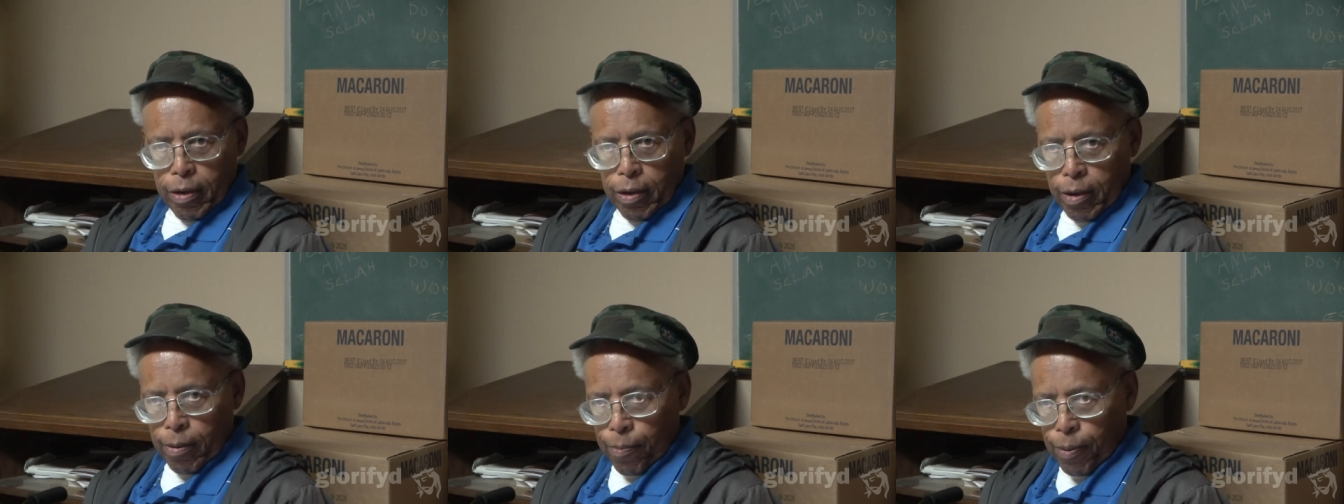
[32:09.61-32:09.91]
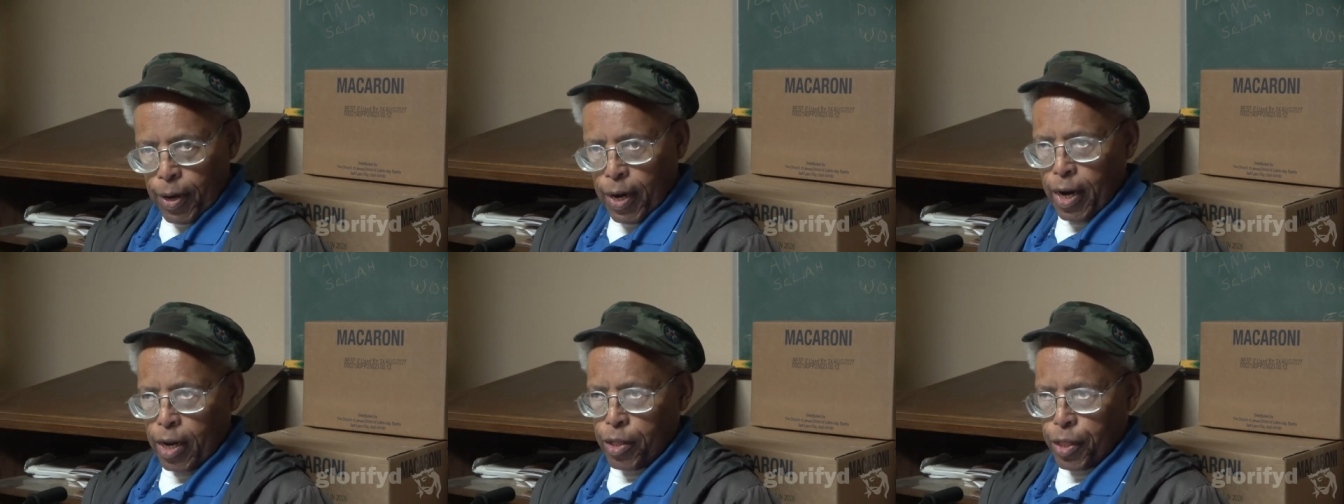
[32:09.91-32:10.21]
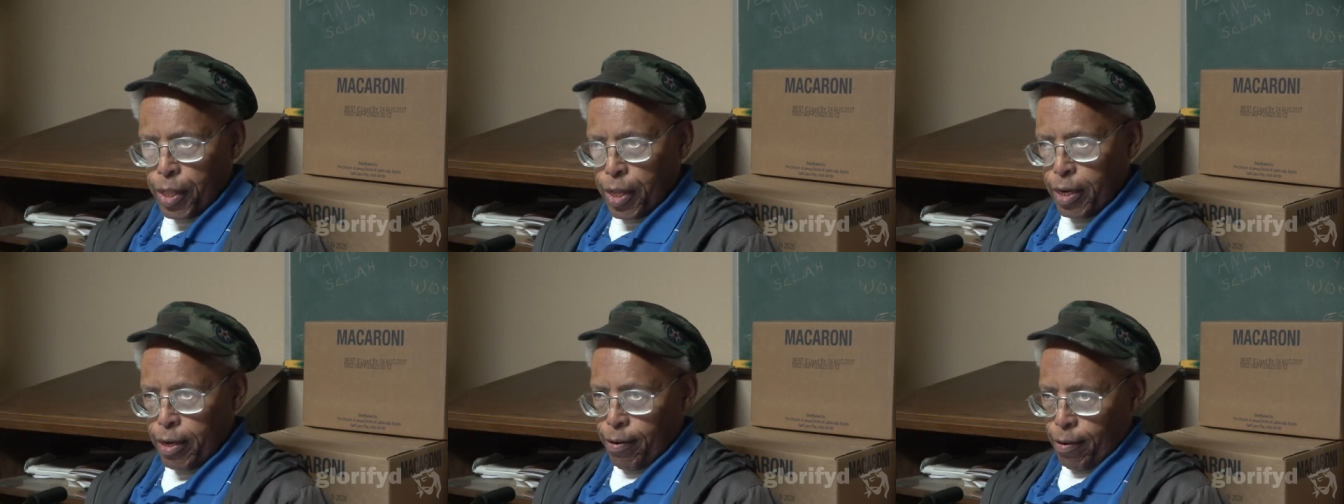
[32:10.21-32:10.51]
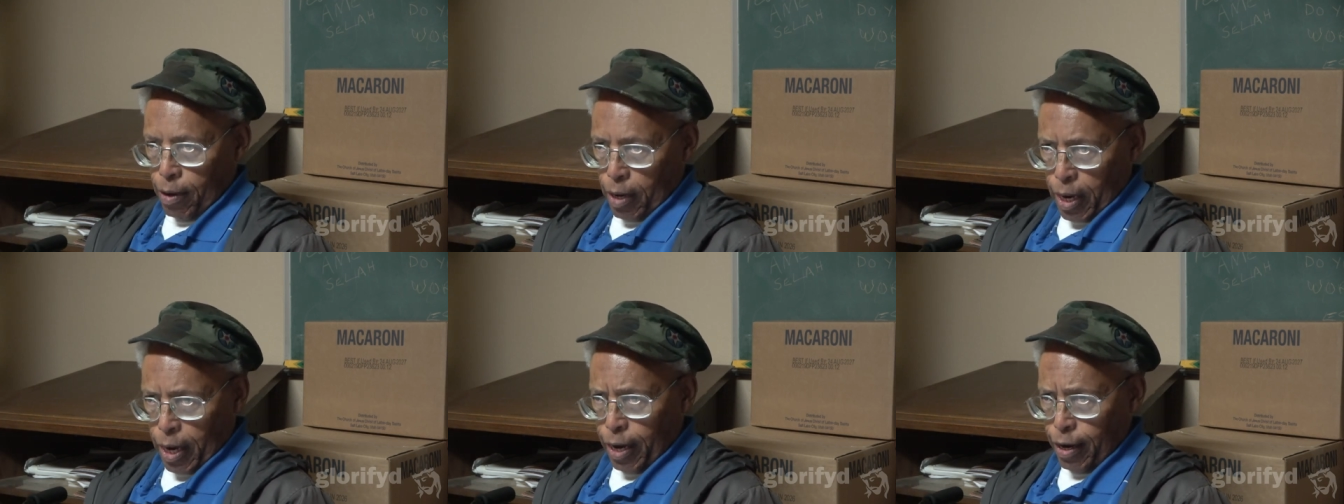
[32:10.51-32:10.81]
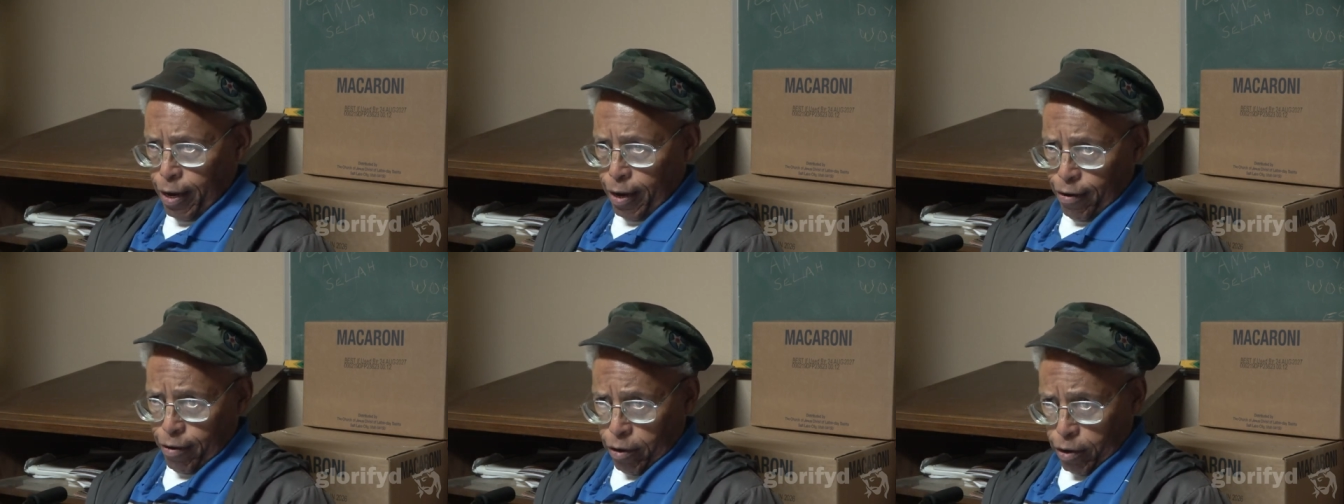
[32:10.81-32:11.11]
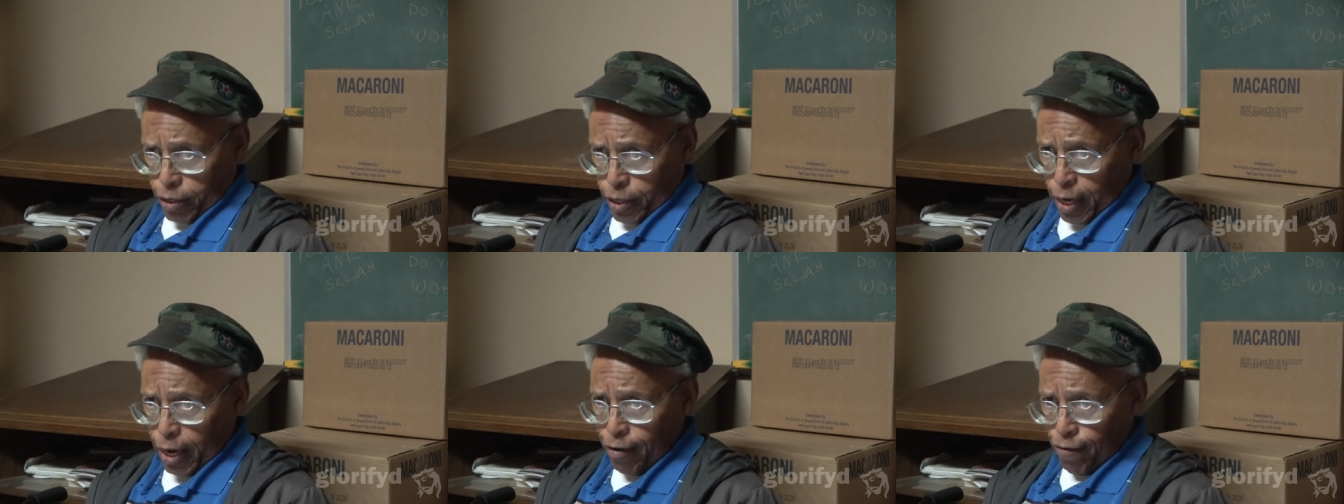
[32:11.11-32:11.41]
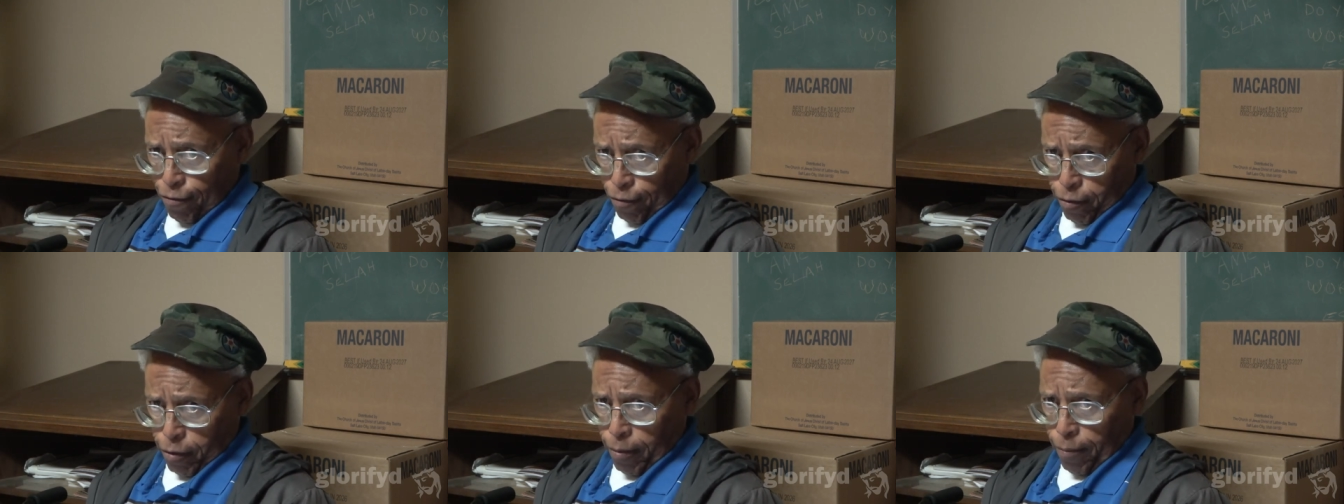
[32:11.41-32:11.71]
the path that God had
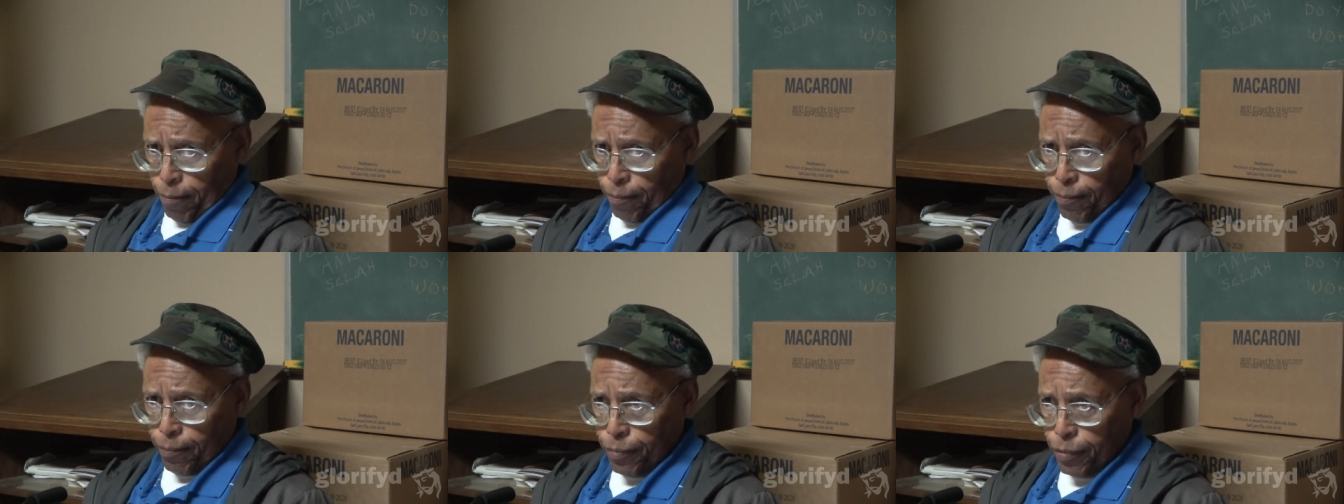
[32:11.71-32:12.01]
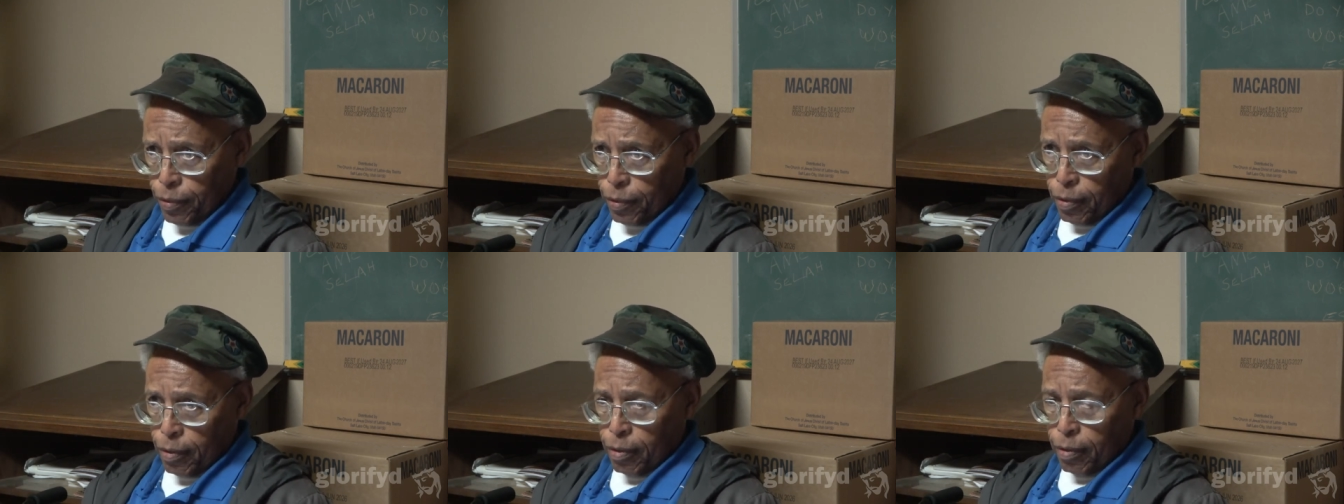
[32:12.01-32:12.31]
ordained for him.